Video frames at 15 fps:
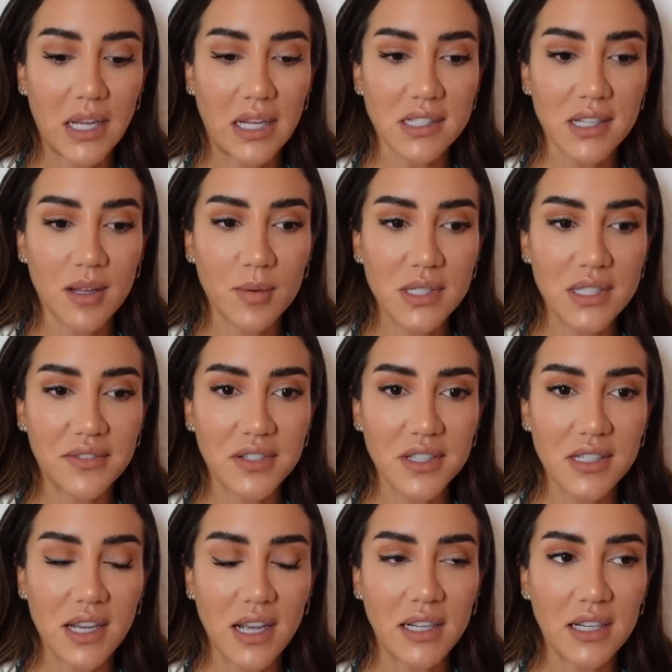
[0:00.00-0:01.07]
last night was the
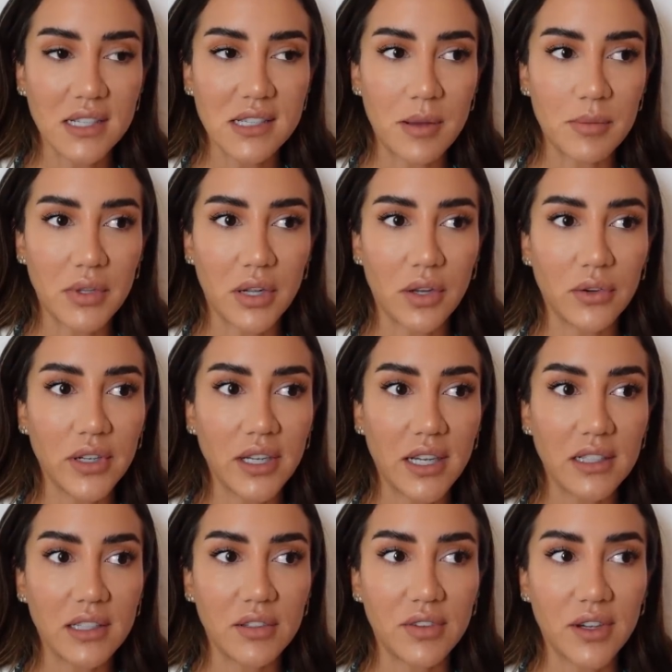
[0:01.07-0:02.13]
first night I slept alone and
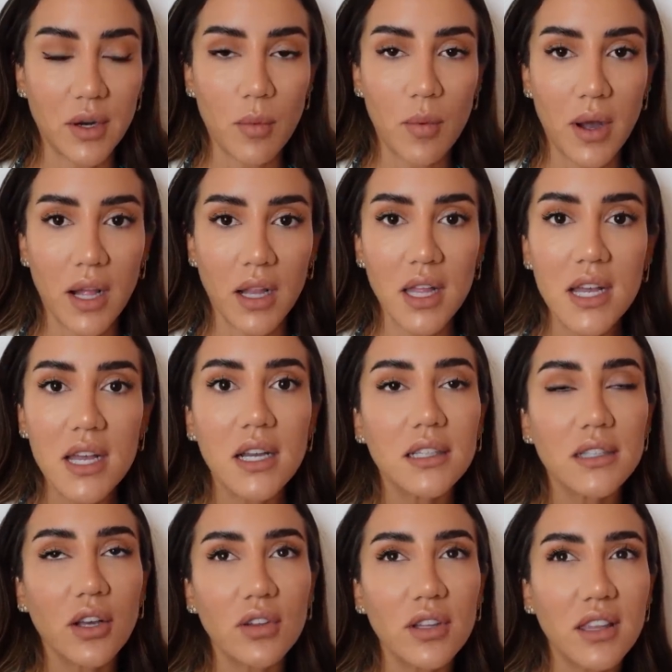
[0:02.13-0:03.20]
I did very well.
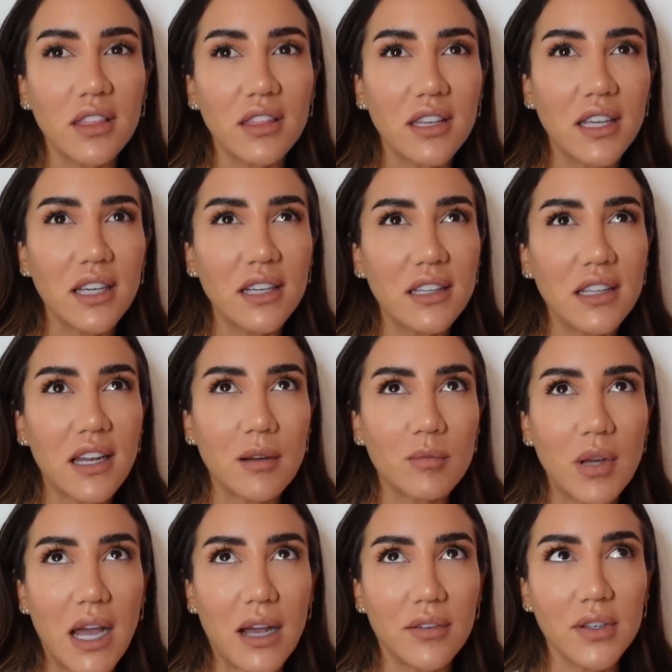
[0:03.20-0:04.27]
The only thing that I'm
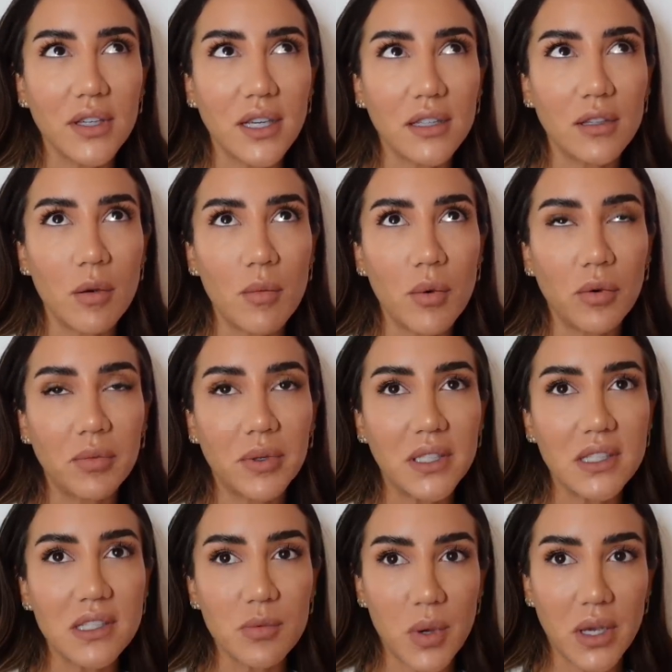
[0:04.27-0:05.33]
having at the
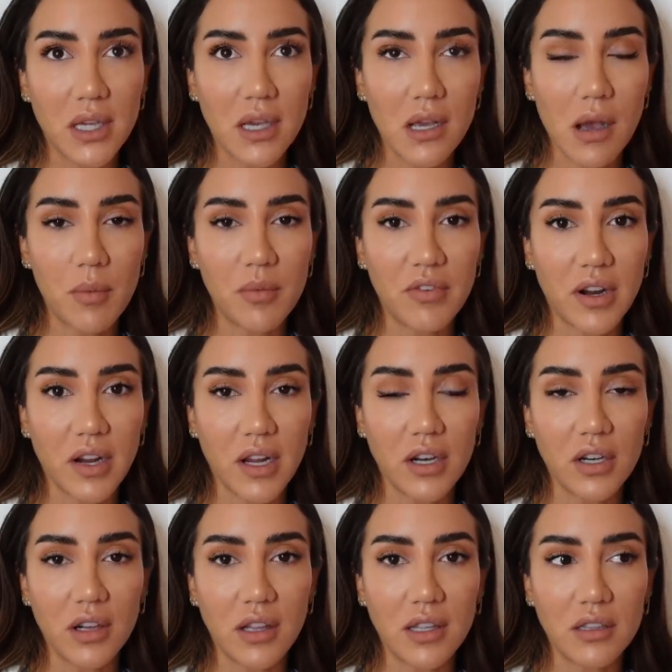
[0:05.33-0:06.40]
moment is waking up very
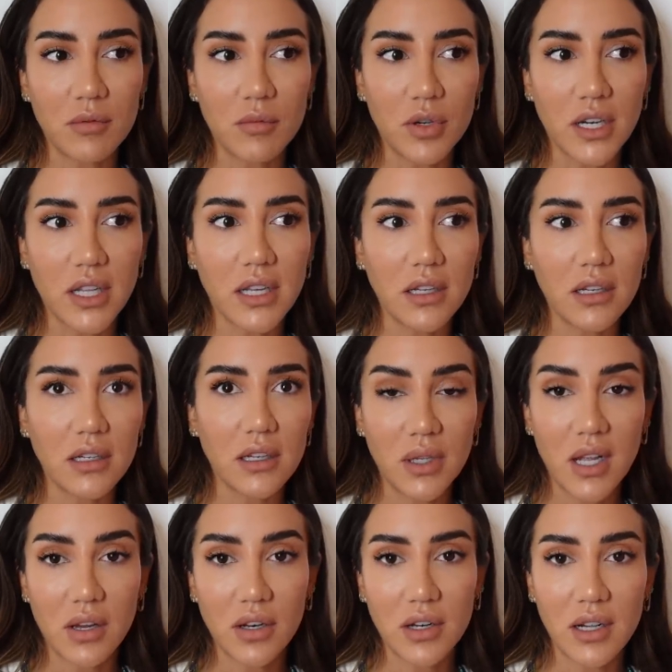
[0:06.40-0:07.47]
early in the morning
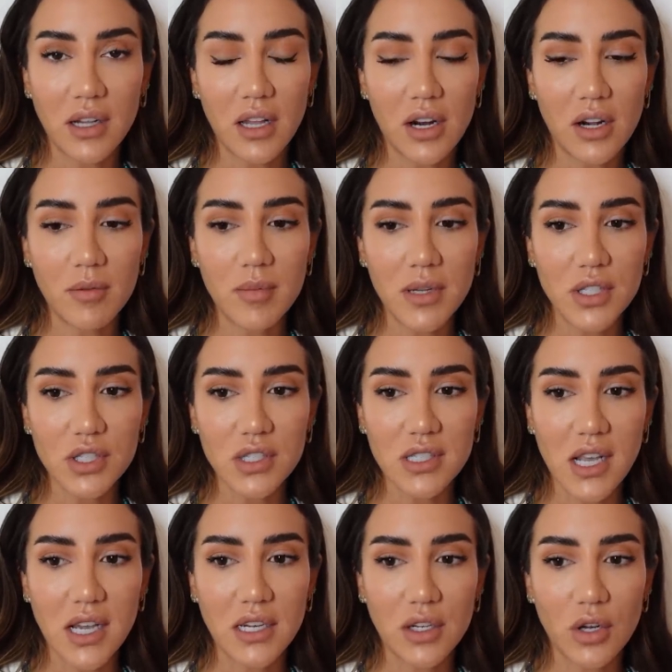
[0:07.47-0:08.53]
without an alarm and just
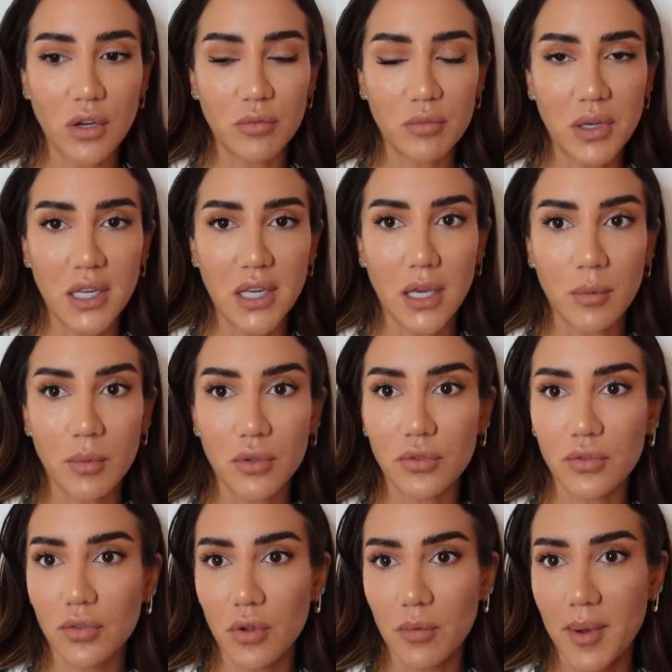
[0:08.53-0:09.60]
kind of not being able to
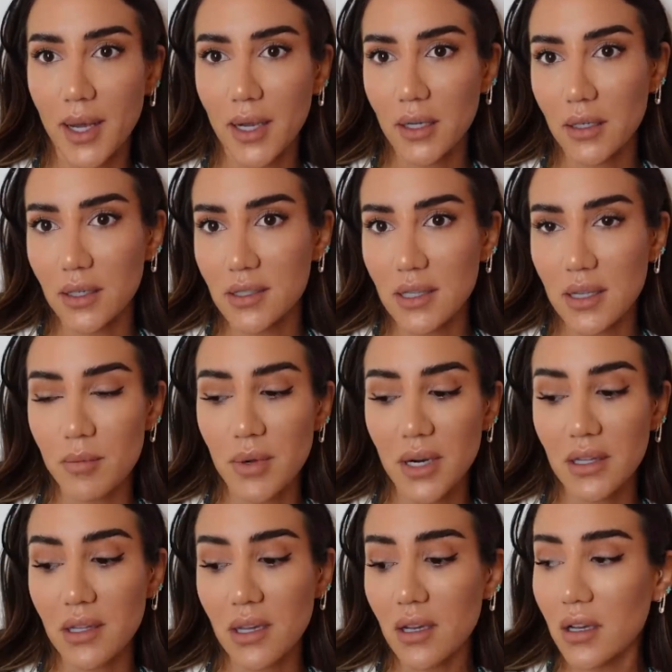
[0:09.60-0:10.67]
fall back asleep. But
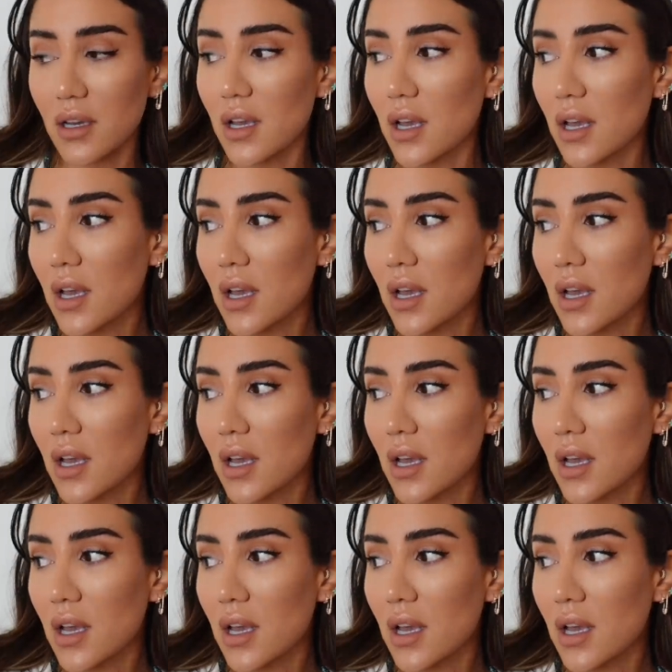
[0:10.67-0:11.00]
I think